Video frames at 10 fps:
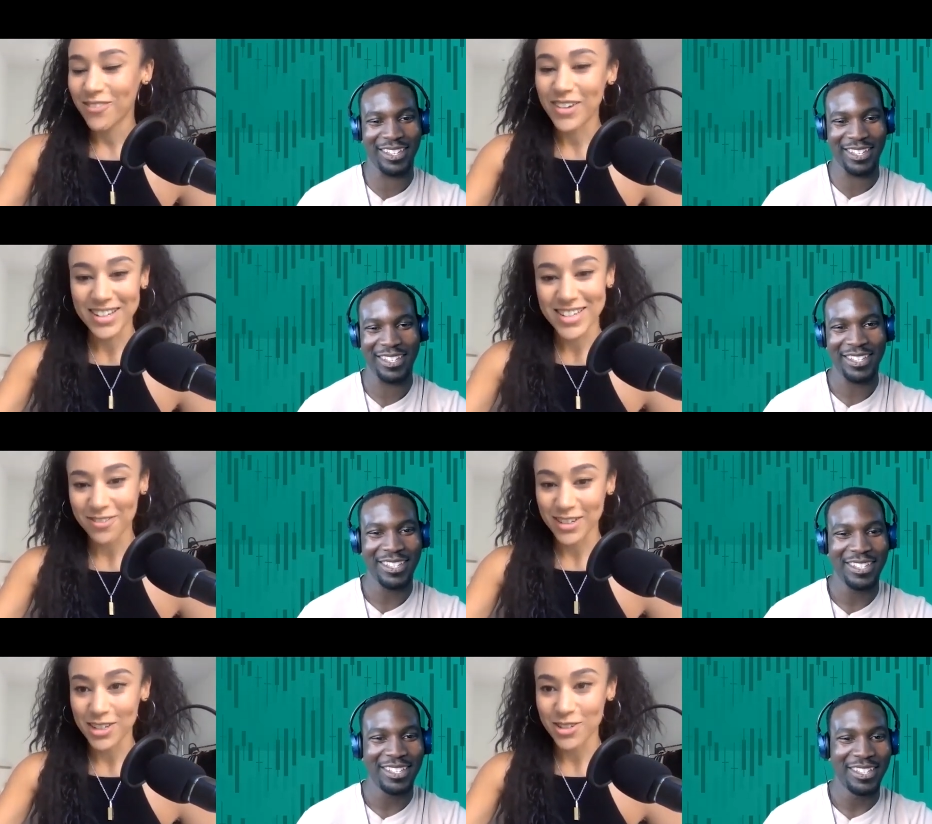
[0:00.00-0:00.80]
Speaker 1: we can
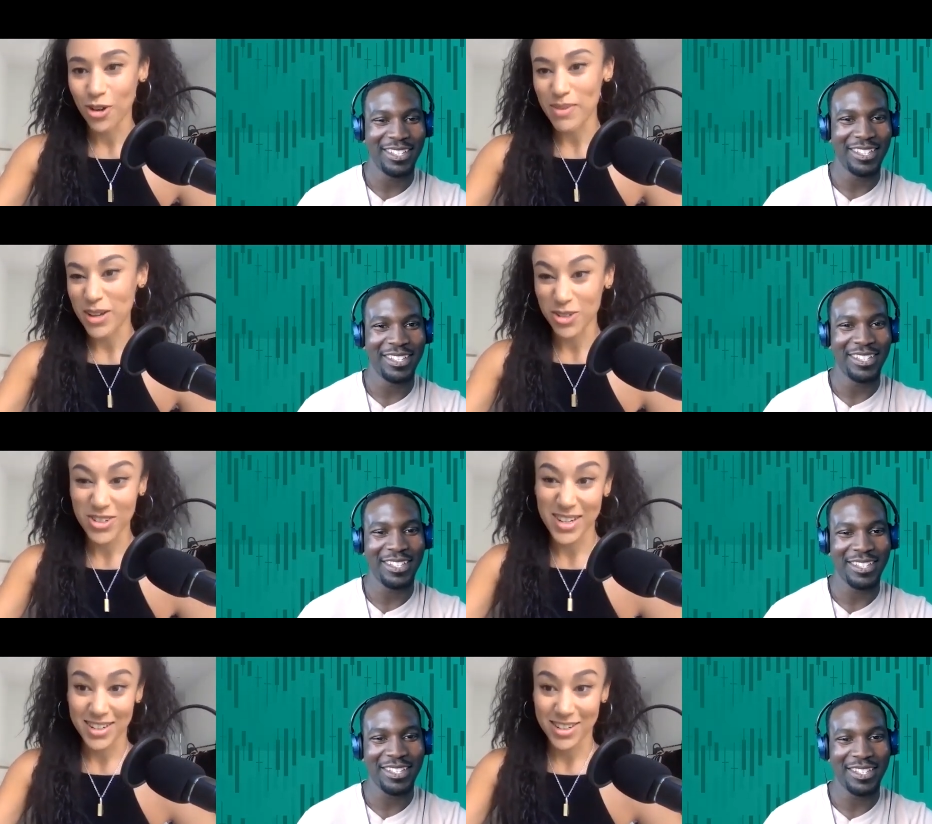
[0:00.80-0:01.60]
definitely talk about your
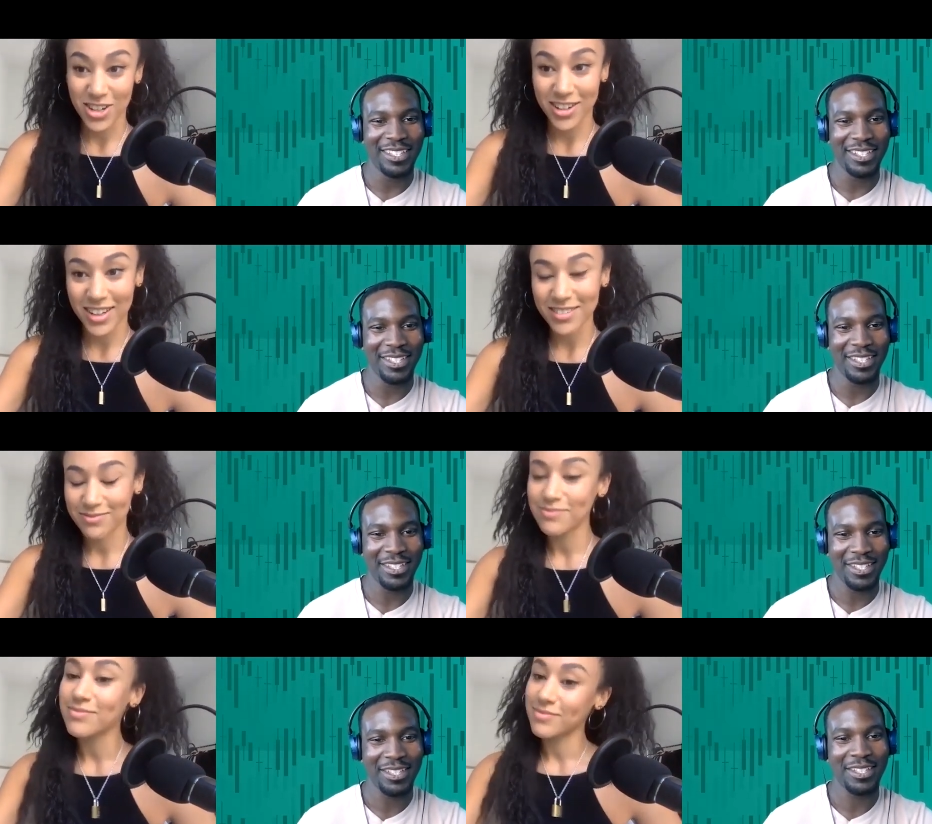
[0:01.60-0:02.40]
trading journey.
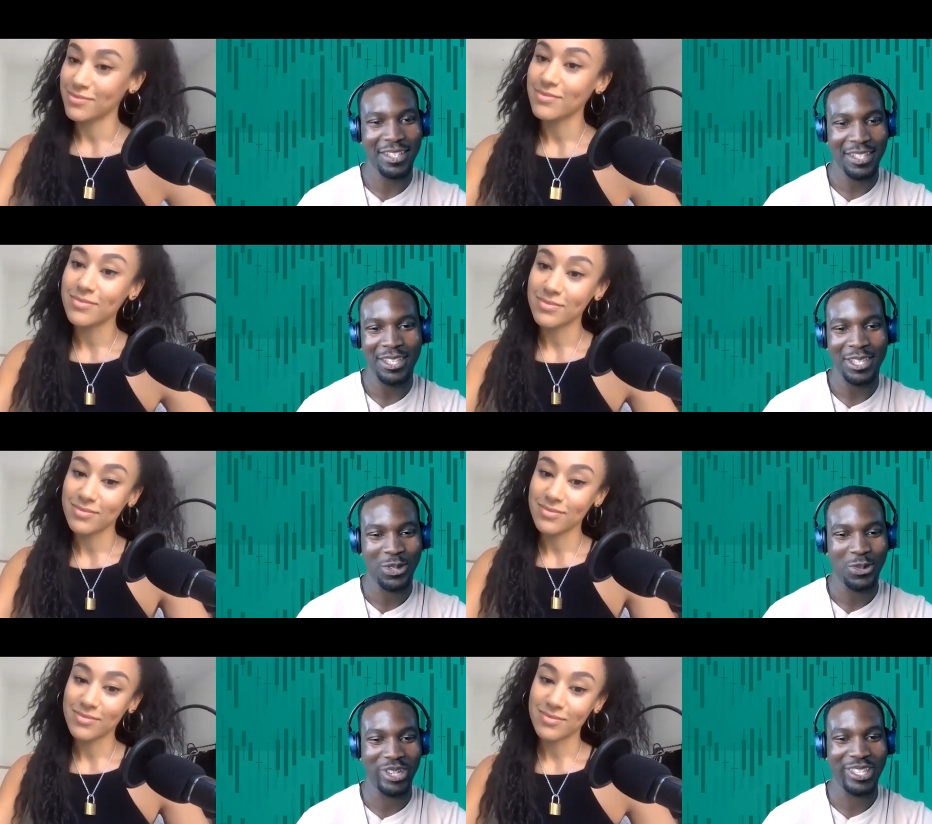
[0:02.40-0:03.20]

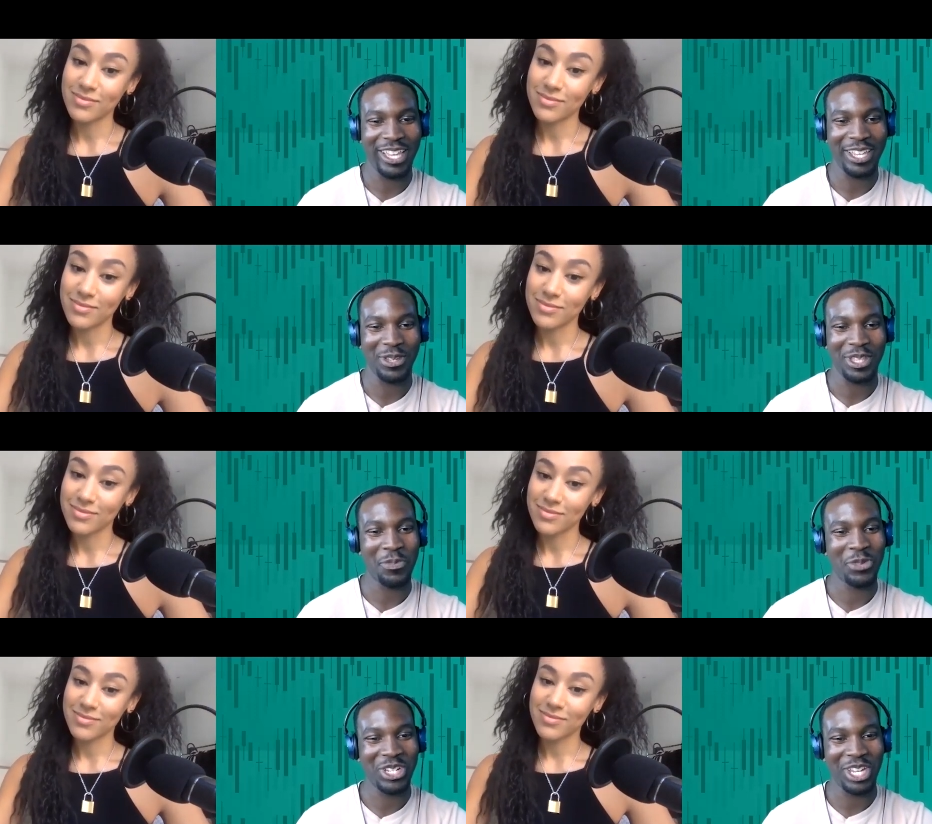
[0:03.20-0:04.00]
Speaker 2: Sweet, nice
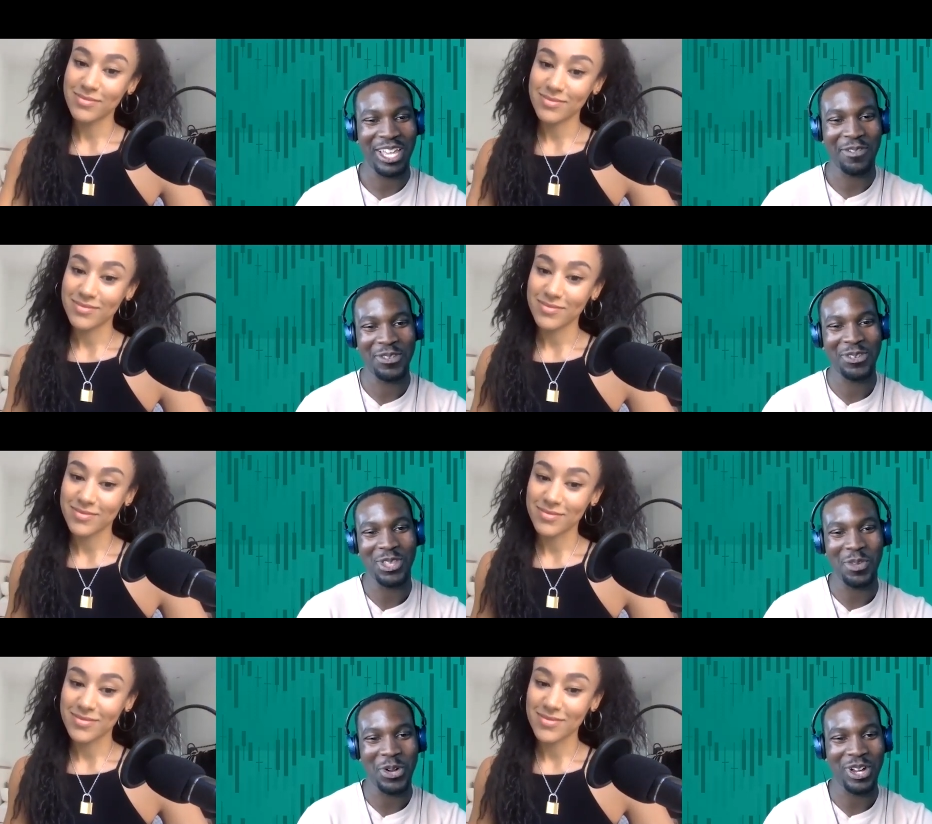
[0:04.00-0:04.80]
one. I appreciate having
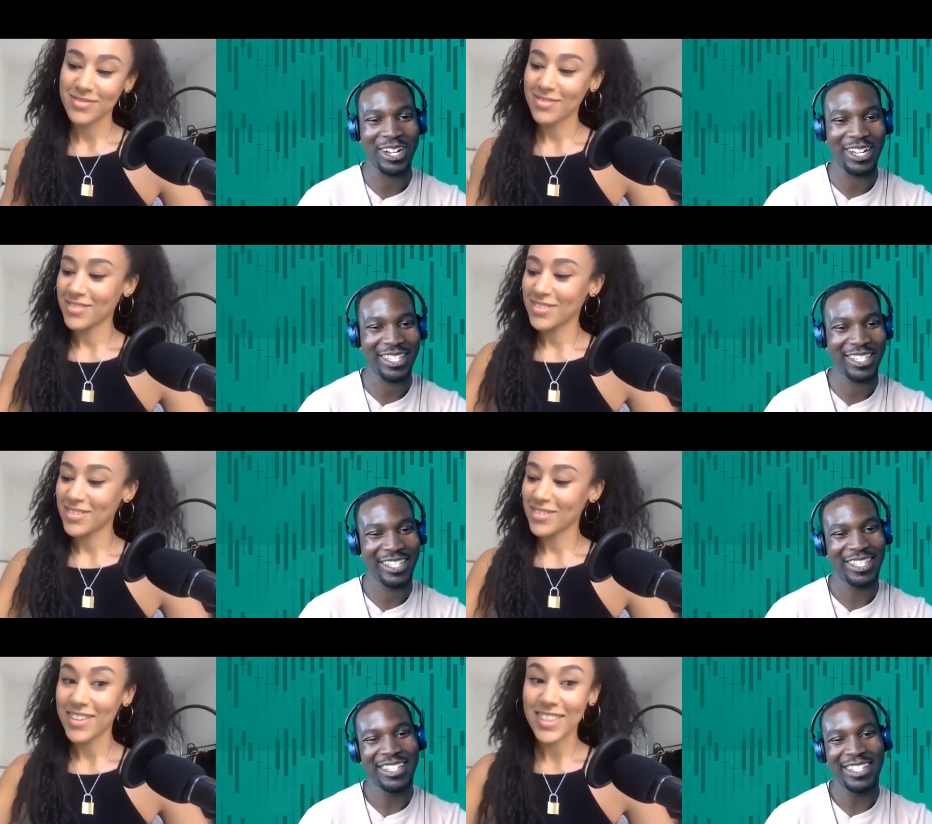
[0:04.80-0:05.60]
you on the
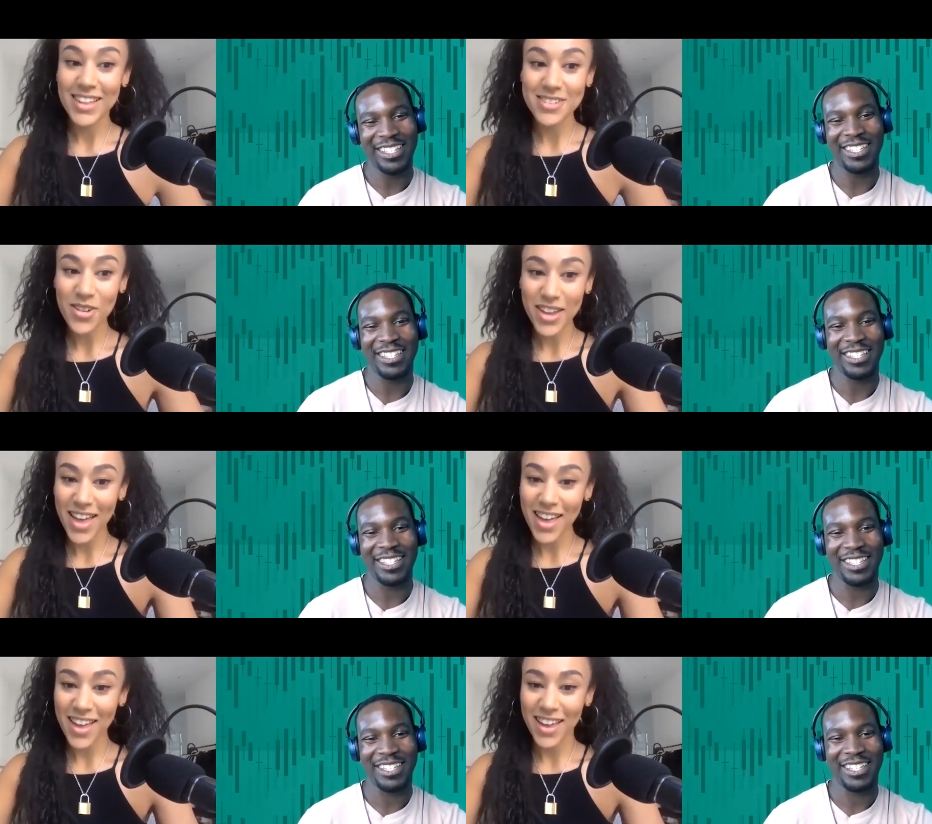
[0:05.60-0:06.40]
podcast.
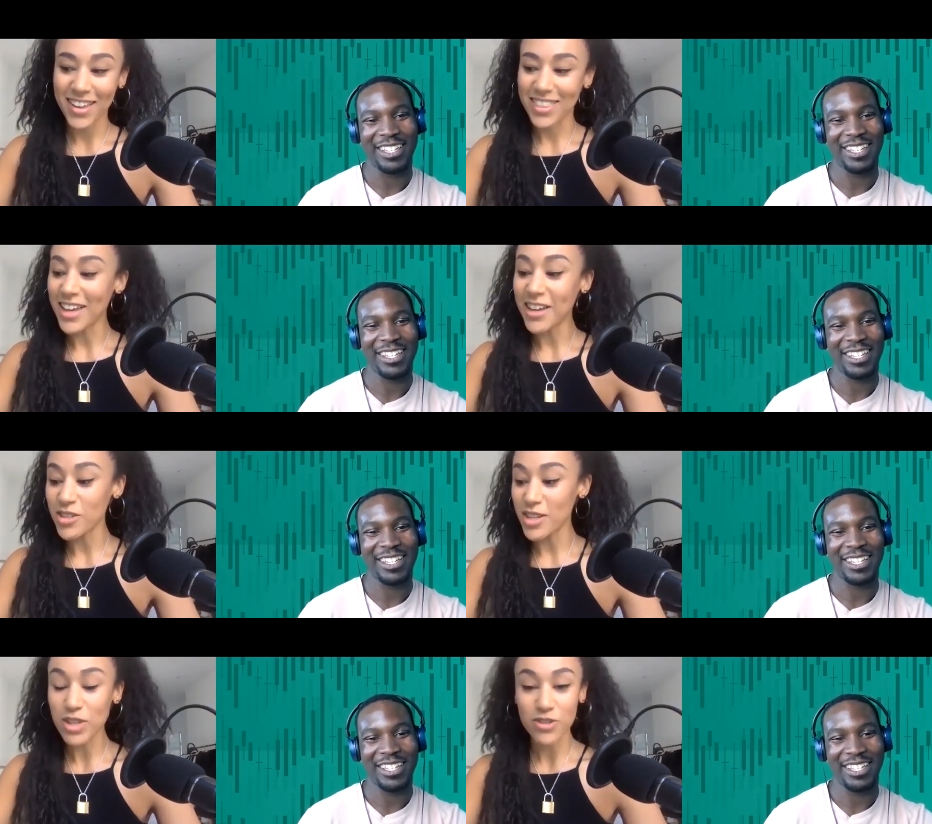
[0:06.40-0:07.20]
Speaker 1: okay. Thank you
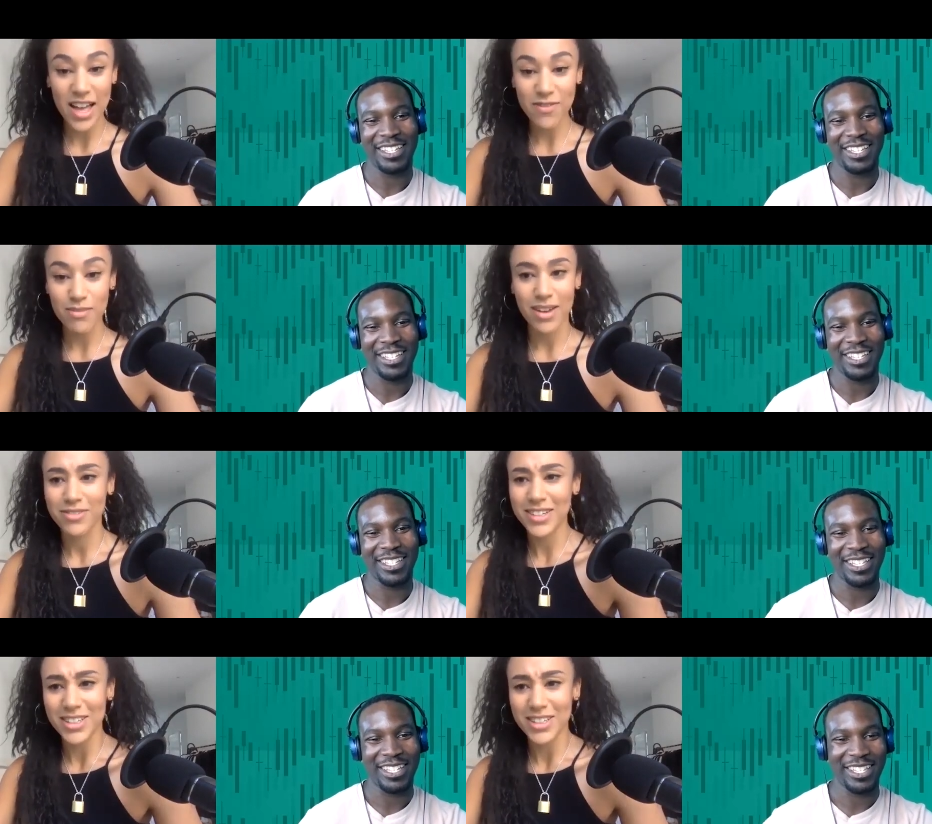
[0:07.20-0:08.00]
so much for having me. I've
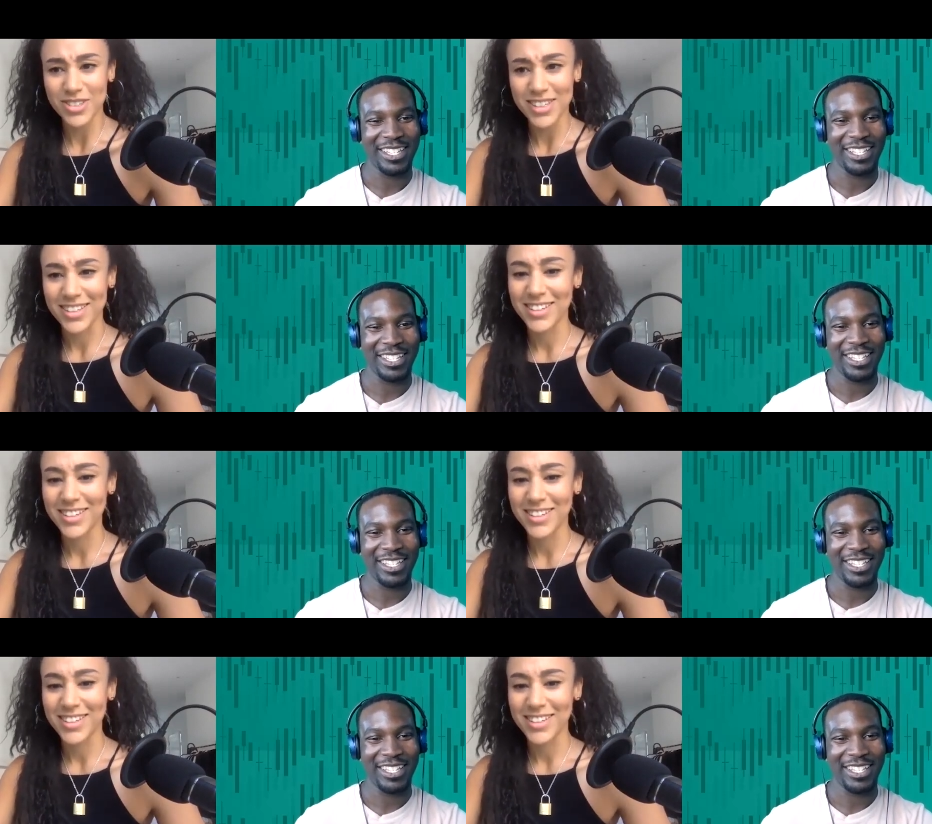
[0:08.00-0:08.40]
really enjoyed it.